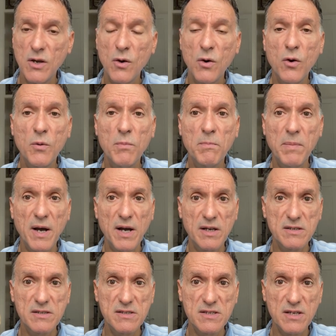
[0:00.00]
or
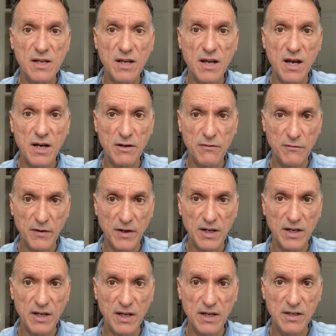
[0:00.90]
past heart
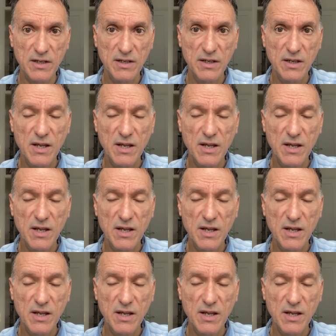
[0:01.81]
failure,